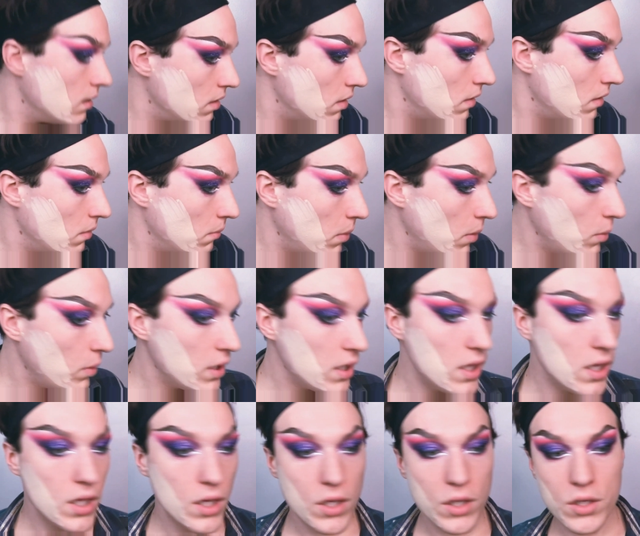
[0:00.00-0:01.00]
But what are you
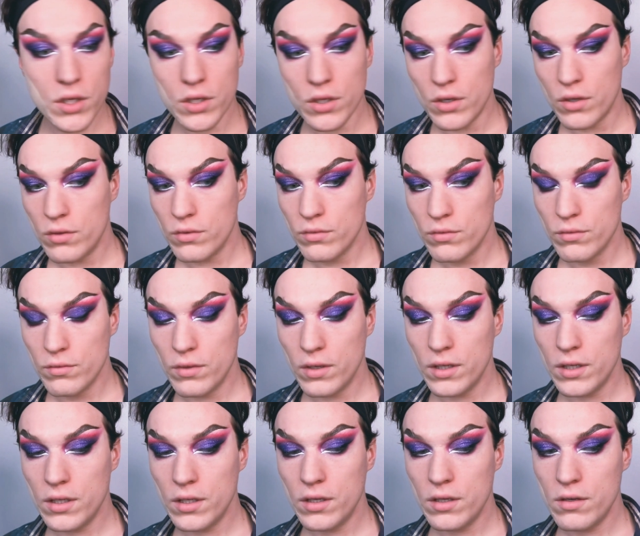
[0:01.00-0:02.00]
gonna do?
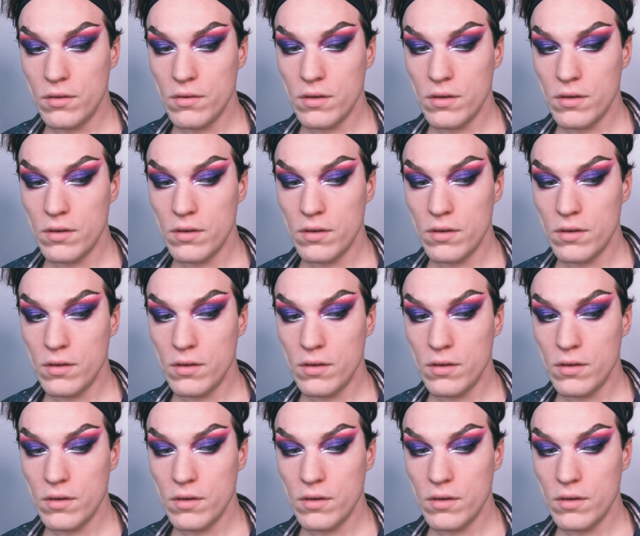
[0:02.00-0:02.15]
You know, I